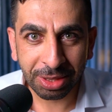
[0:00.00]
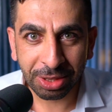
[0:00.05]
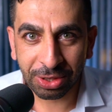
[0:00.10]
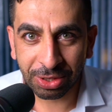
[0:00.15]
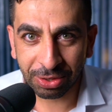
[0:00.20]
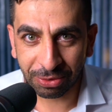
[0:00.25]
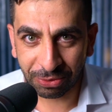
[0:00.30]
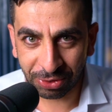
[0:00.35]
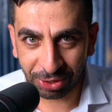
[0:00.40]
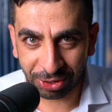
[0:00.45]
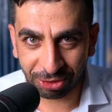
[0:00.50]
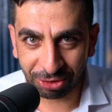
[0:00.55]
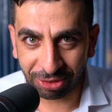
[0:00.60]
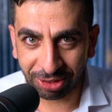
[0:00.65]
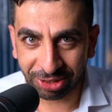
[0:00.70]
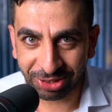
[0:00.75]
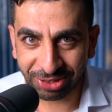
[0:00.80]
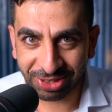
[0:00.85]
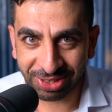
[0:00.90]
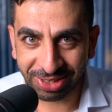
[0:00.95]

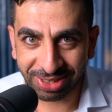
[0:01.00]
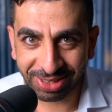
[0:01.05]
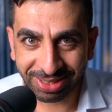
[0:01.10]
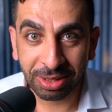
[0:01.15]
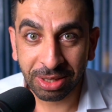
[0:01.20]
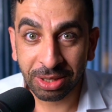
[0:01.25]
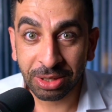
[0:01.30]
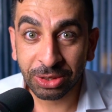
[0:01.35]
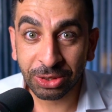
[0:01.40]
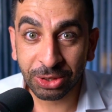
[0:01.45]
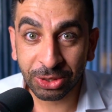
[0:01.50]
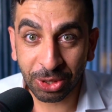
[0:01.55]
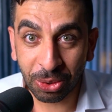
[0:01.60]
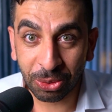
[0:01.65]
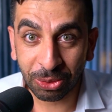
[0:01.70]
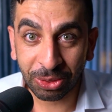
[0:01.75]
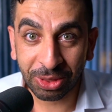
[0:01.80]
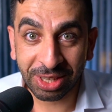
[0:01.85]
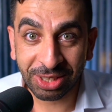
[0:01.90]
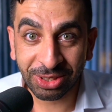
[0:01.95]
difficult.
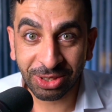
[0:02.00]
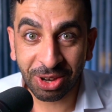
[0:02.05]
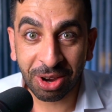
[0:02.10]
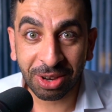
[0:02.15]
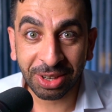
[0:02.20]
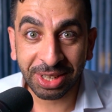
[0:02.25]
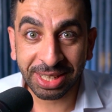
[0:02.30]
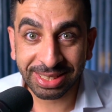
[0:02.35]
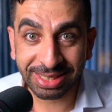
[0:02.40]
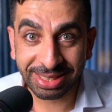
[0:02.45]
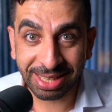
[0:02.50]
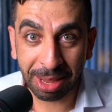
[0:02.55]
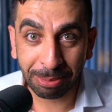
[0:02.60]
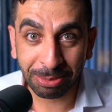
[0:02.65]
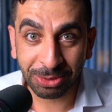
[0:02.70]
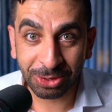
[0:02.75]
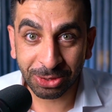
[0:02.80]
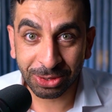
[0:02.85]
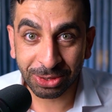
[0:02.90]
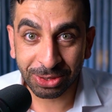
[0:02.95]
So these are the
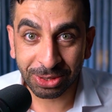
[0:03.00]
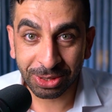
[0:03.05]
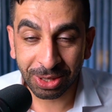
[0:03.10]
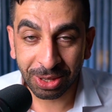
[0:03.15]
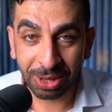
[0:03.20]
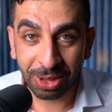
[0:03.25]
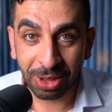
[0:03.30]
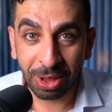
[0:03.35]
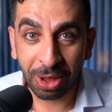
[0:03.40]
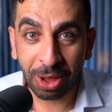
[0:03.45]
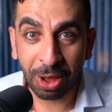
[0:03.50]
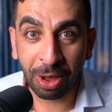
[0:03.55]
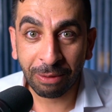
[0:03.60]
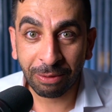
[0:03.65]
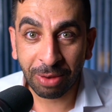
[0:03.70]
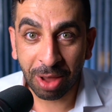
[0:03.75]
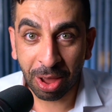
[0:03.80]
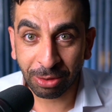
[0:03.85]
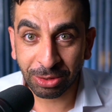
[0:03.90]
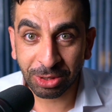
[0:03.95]
steps
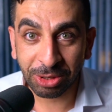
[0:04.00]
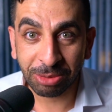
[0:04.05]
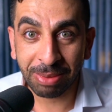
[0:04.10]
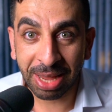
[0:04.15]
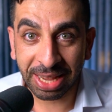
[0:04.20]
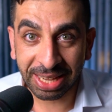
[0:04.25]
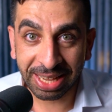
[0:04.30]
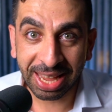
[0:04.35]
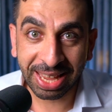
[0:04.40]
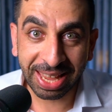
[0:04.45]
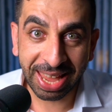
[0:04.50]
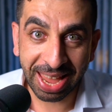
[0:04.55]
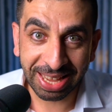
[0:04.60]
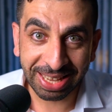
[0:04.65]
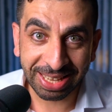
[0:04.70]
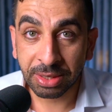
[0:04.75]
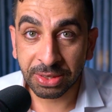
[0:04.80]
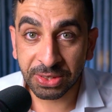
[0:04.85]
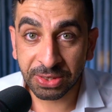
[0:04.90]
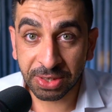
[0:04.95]
of how to make a
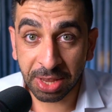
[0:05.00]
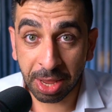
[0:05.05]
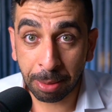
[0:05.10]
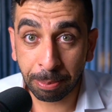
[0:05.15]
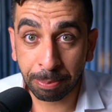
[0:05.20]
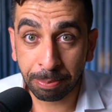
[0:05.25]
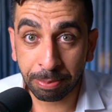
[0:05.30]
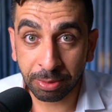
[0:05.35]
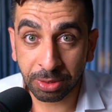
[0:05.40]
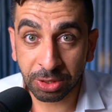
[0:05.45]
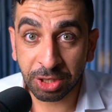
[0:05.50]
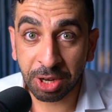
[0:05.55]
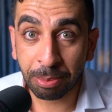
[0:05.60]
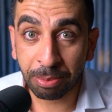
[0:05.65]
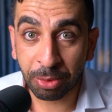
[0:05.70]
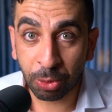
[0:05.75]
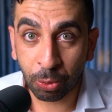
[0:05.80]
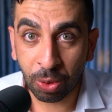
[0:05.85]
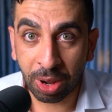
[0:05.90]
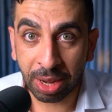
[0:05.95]
cake. Step
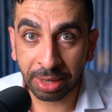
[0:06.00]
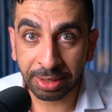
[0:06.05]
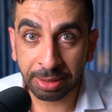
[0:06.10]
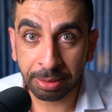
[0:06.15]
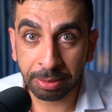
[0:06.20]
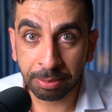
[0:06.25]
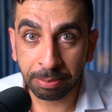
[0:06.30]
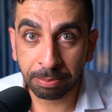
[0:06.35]
number 1,